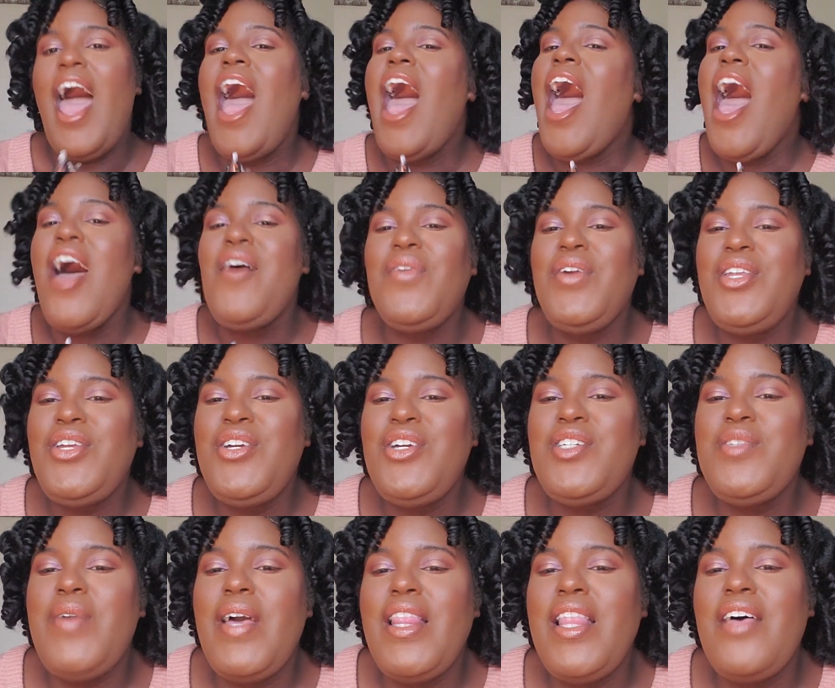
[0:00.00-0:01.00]
Happy New Year's,
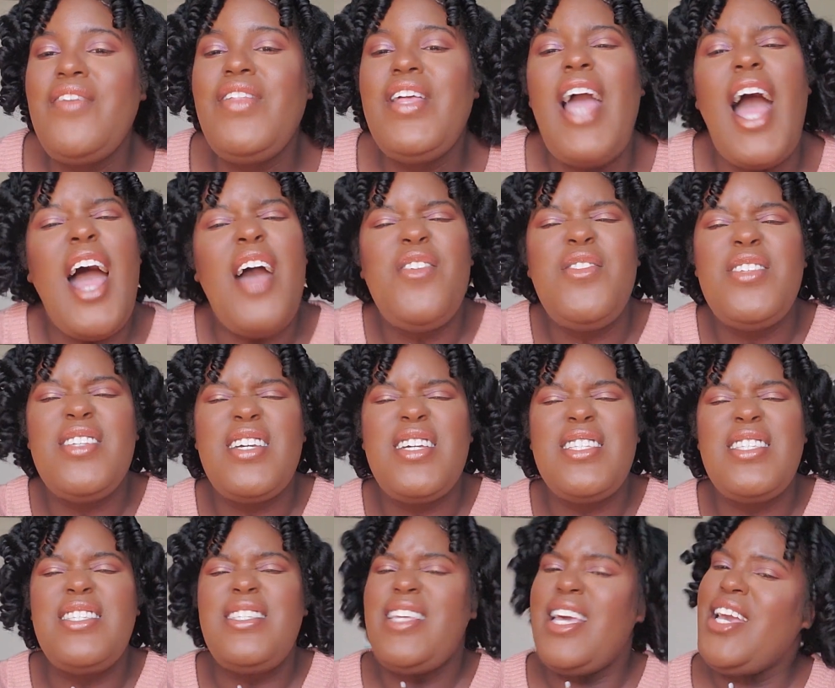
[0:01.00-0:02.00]
my lovely. I will
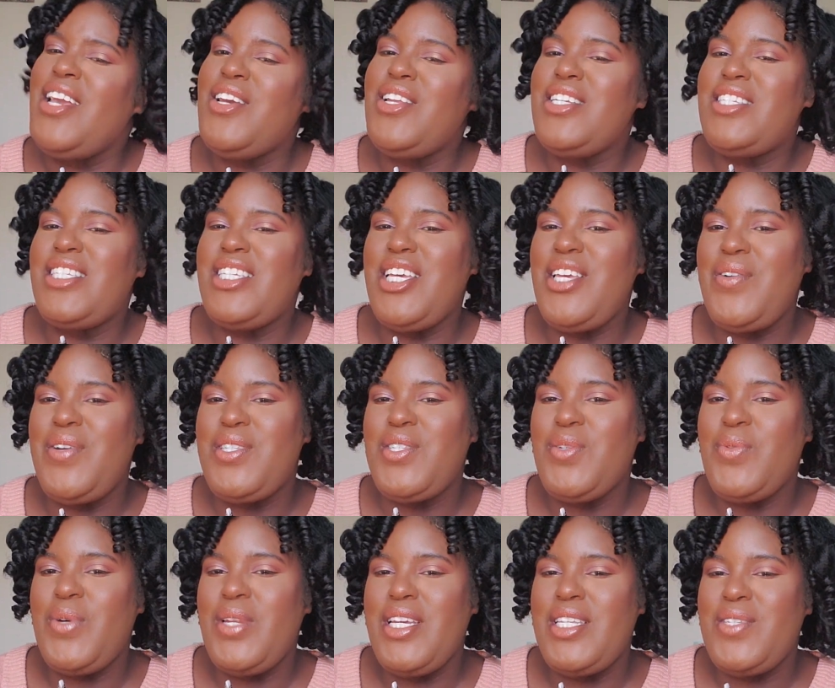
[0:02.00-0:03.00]
continue to see you in
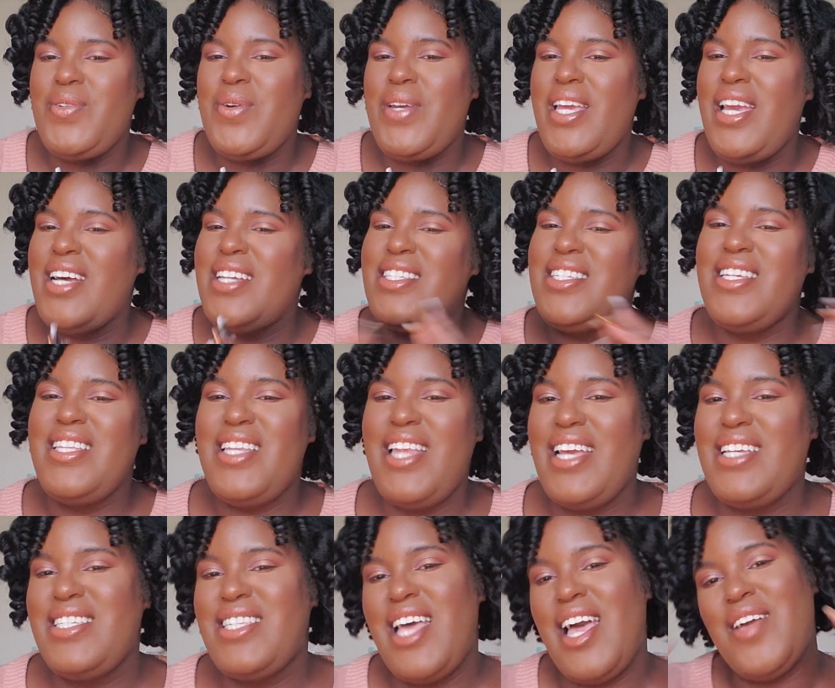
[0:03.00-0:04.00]
2020. Until the
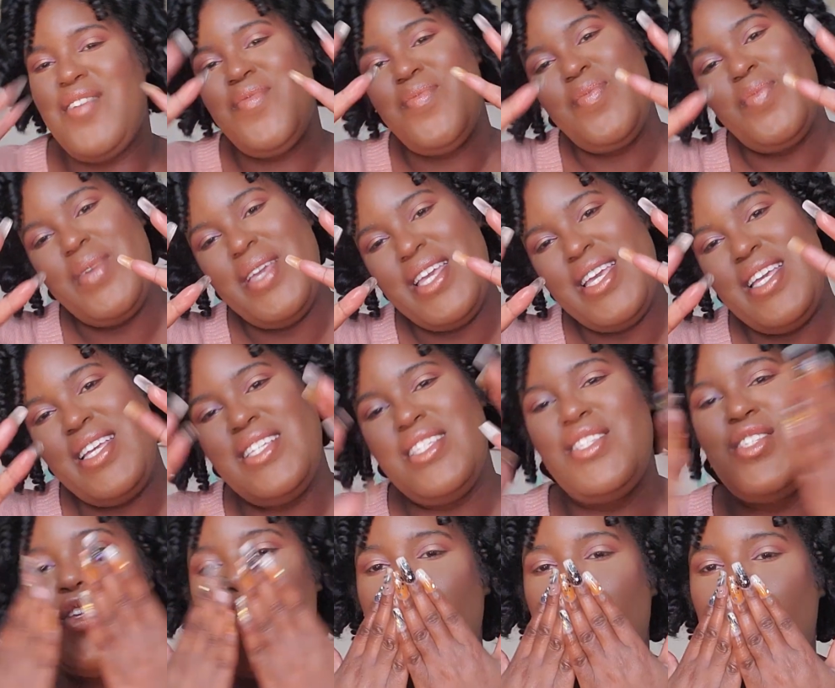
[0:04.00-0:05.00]
next time, peace.